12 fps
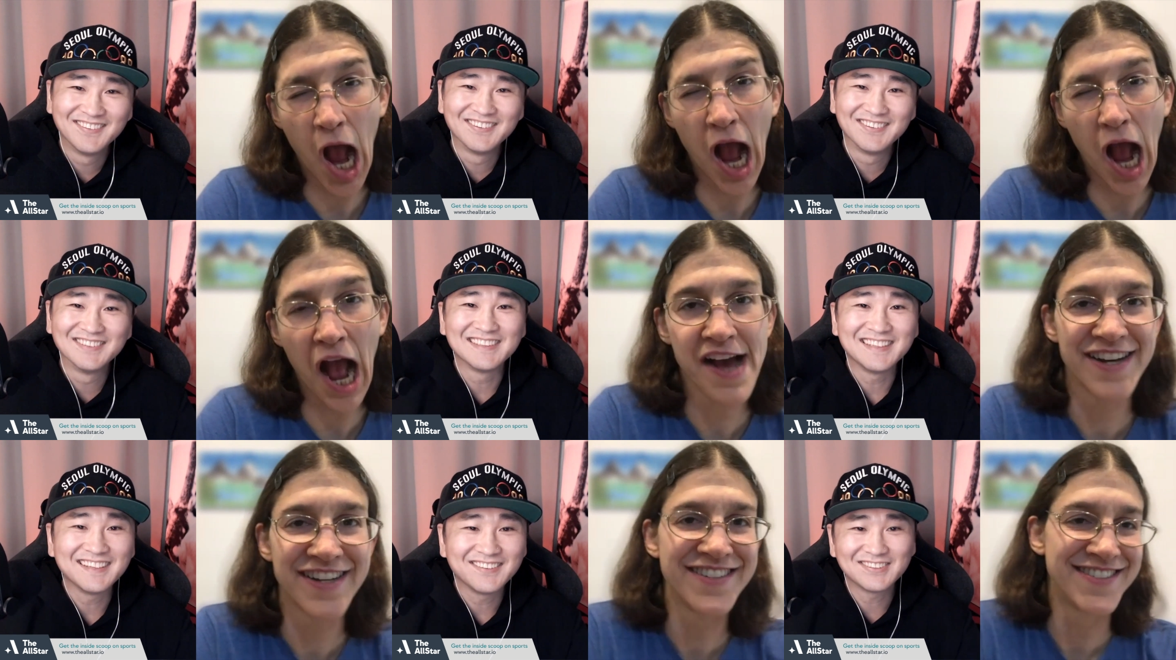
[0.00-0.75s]
Speaker 1: we'll
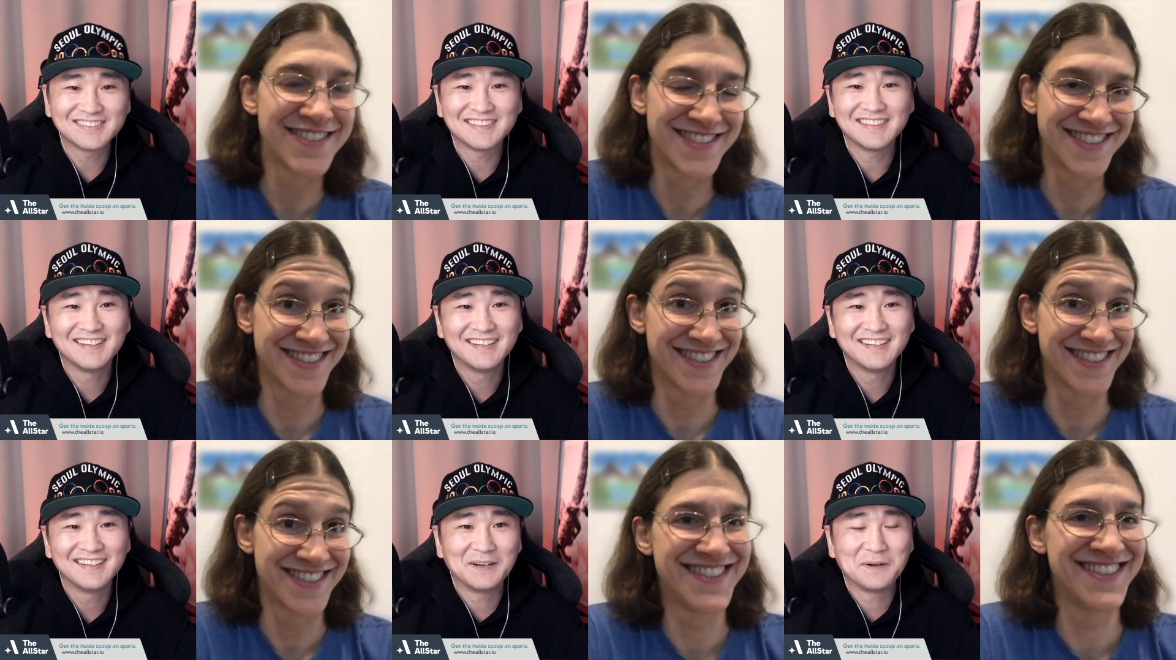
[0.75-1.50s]
see. We'll see.
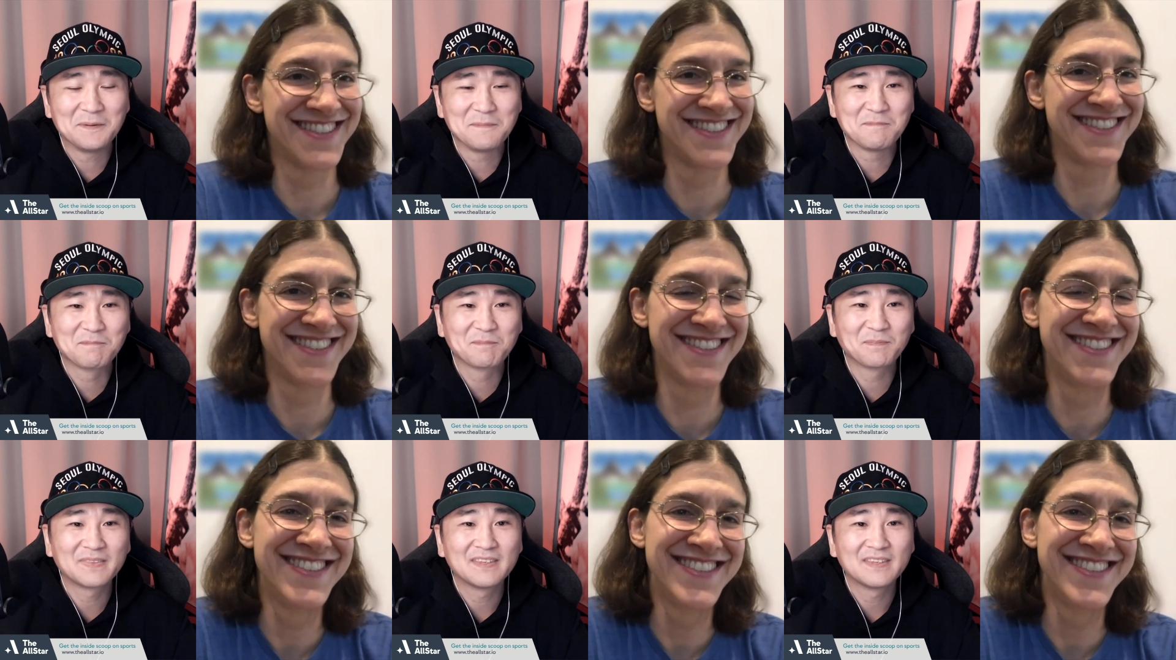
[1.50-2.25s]
Um,
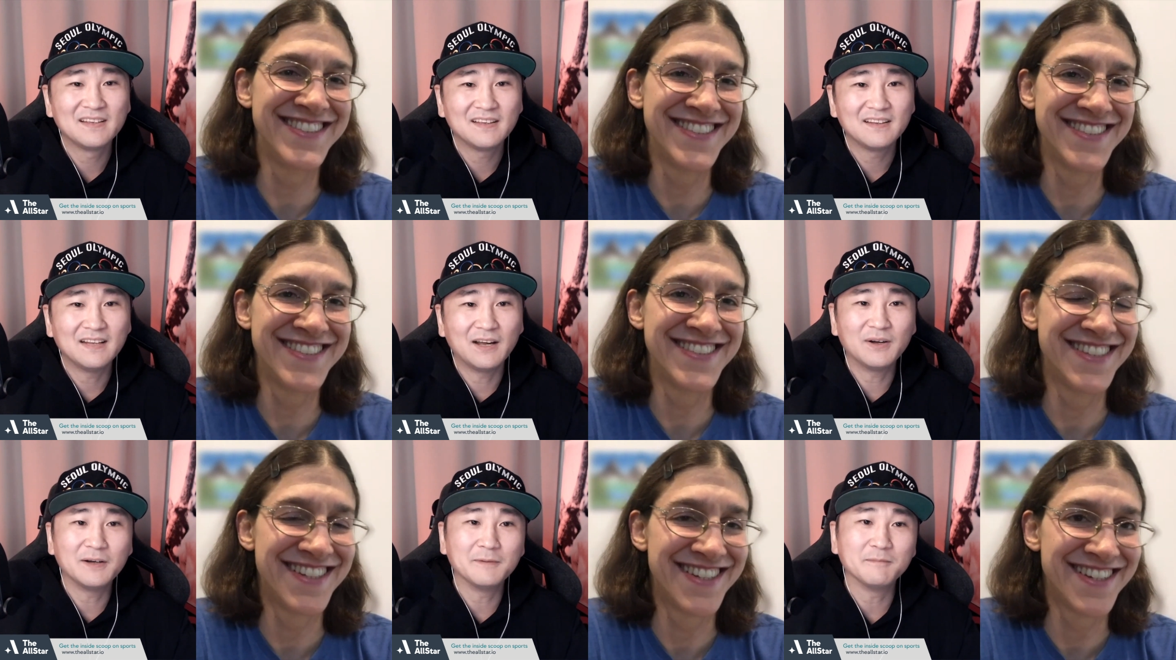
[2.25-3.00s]
now,
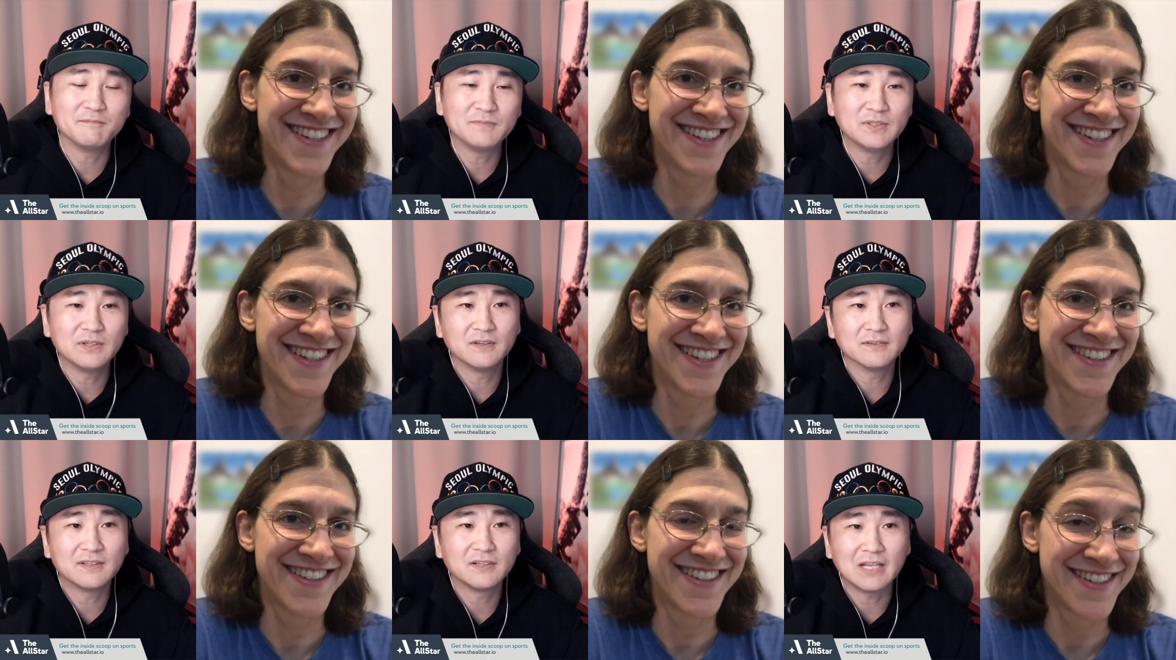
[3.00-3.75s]
um, you know,
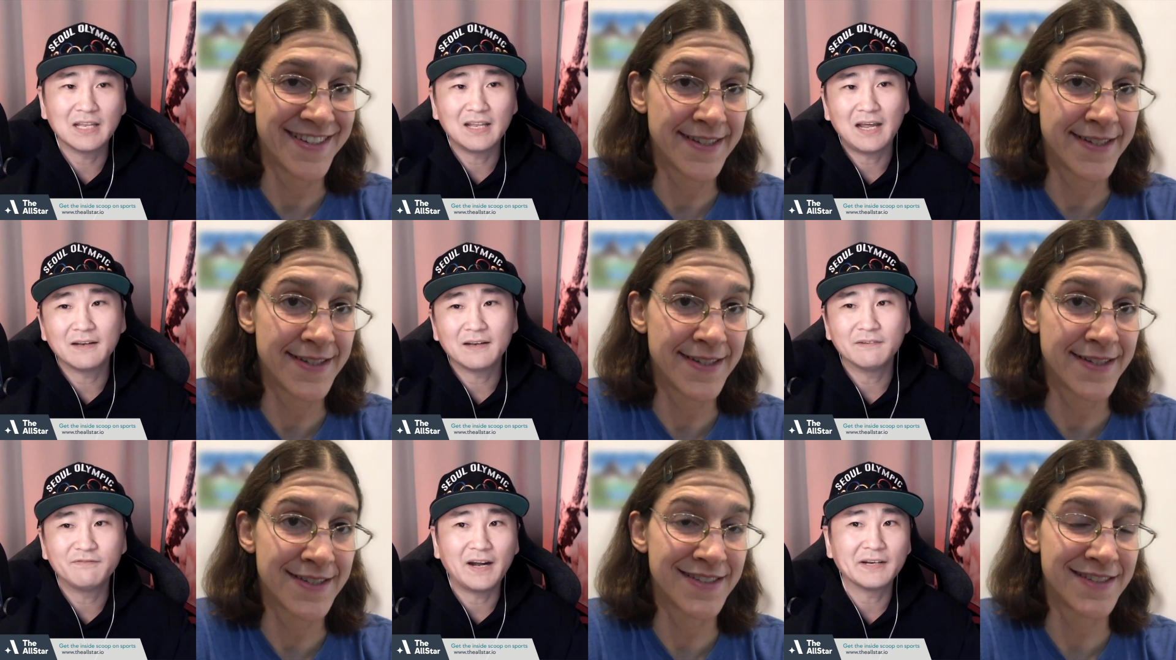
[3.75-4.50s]
there's a lot of
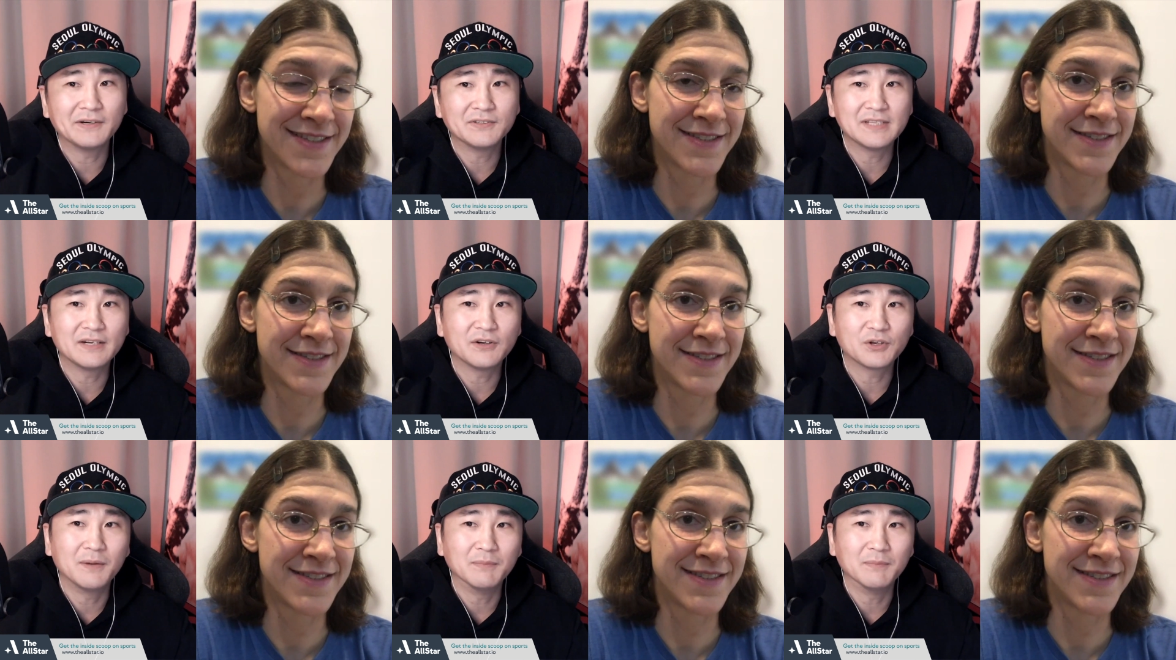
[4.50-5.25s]
fighters that are
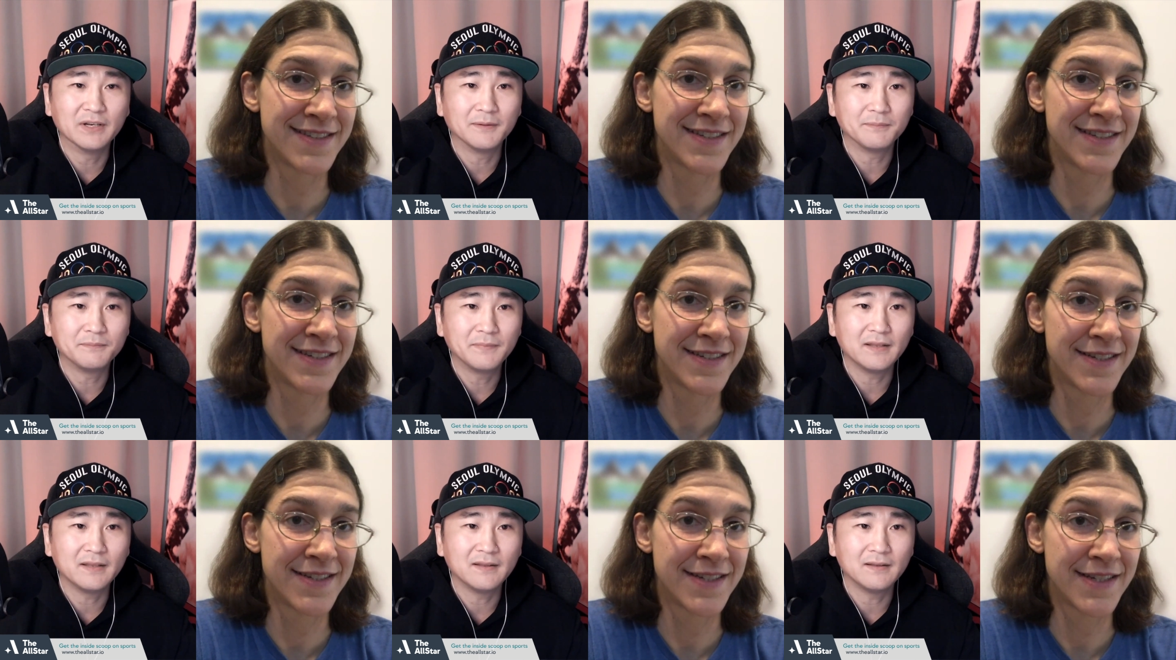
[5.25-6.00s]
coming up,
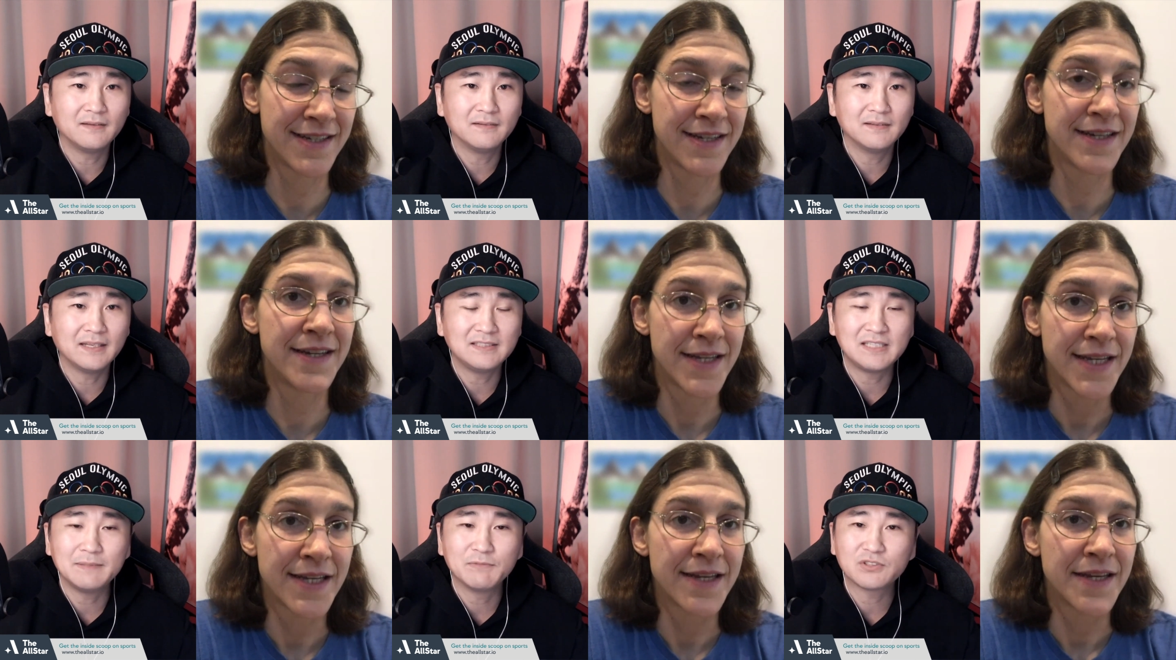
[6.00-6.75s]
and they
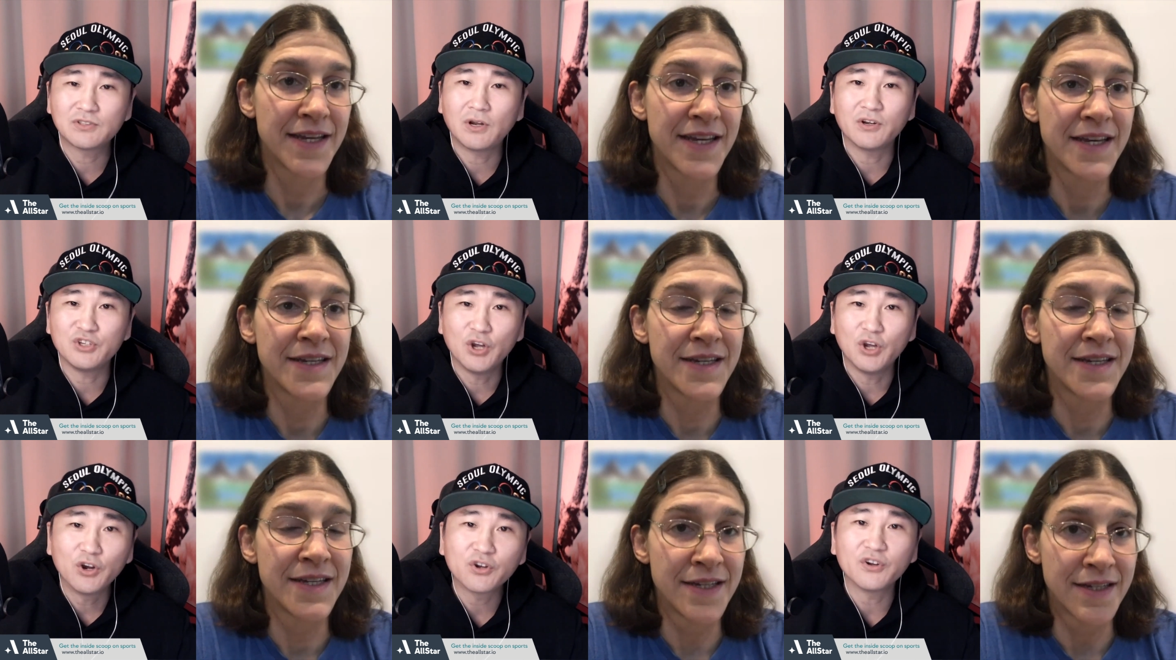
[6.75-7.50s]
seem to start
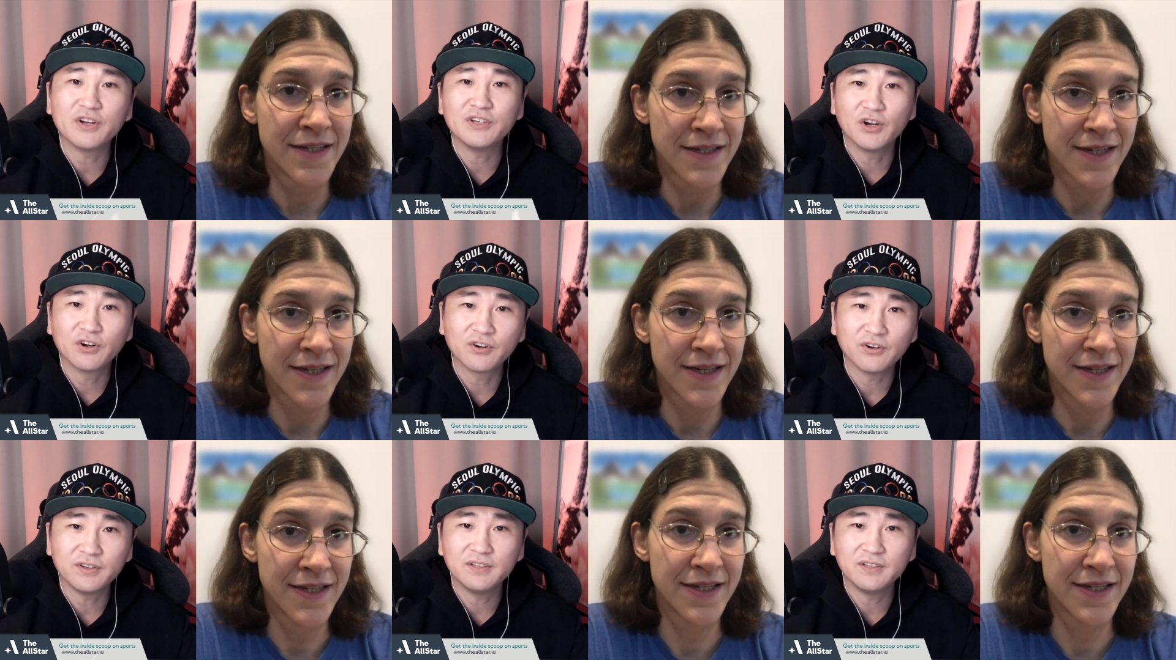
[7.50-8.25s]
younger and
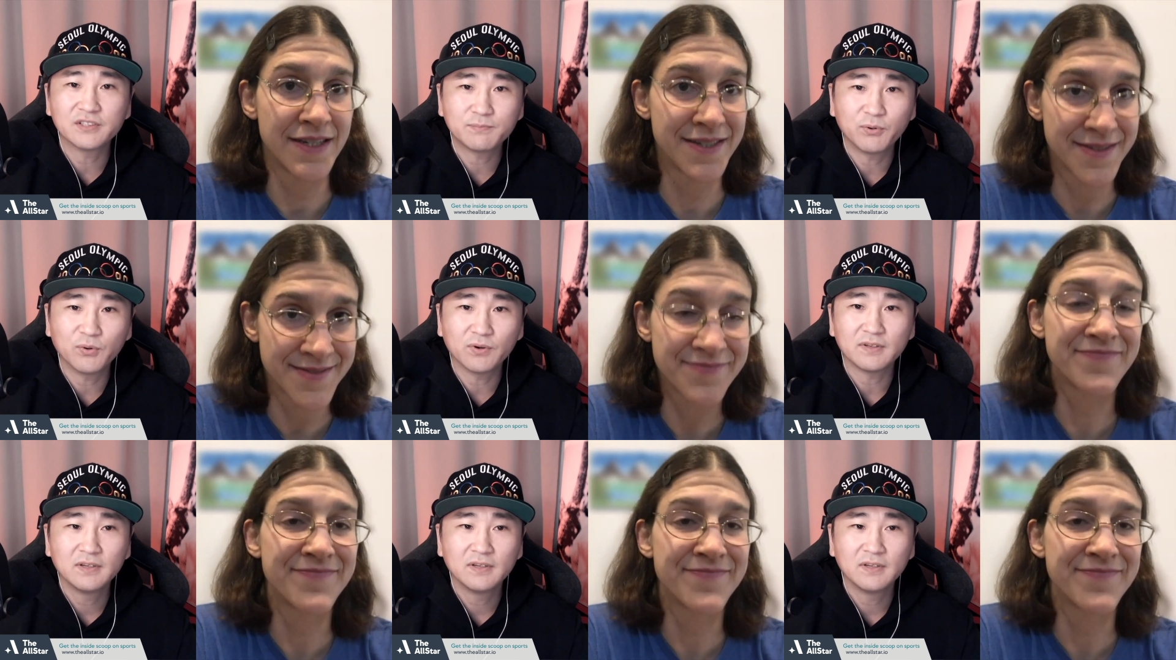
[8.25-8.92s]
younger in this sport.